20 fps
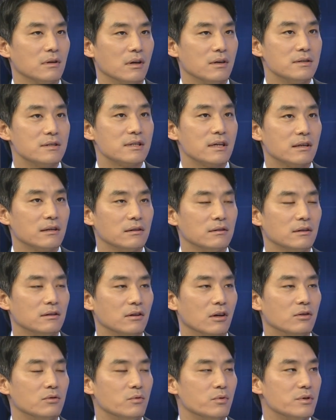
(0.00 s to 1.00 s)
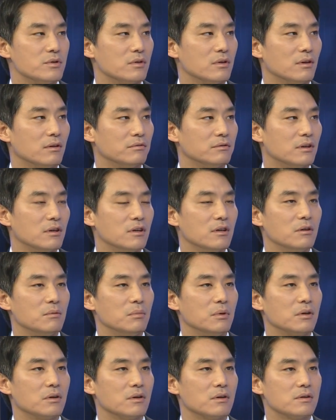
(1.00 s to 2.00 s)
unsettled and unresolved
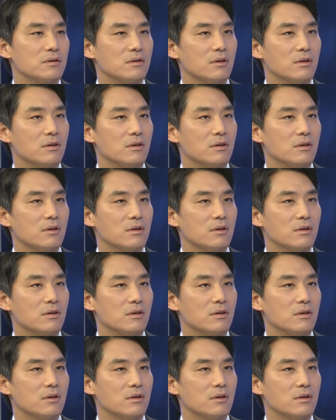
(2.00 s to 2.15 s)
because